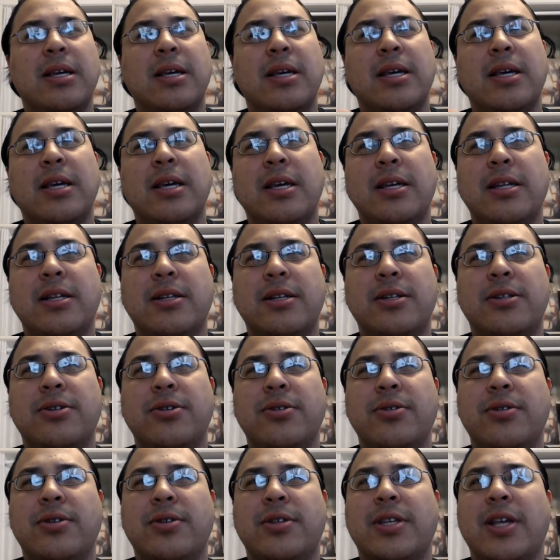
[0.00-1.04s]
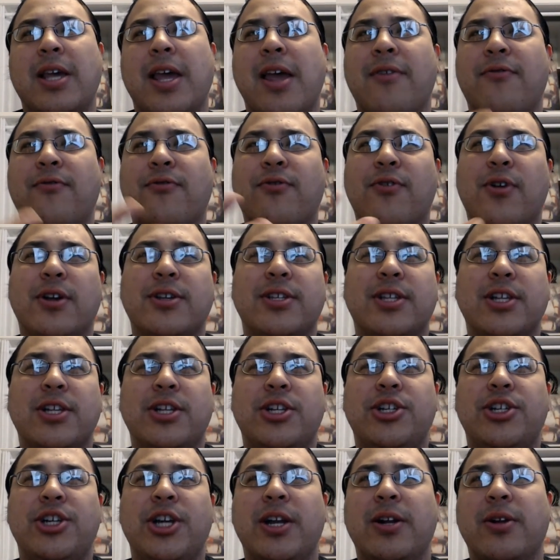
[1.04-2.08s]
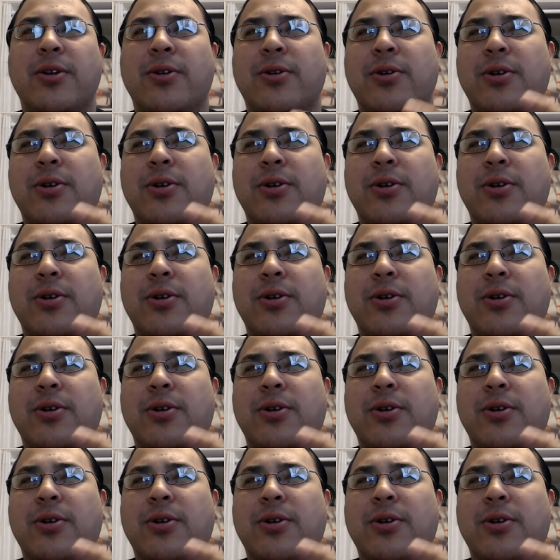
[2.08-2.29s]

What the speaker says: into, say, a Frostlich Jaina or a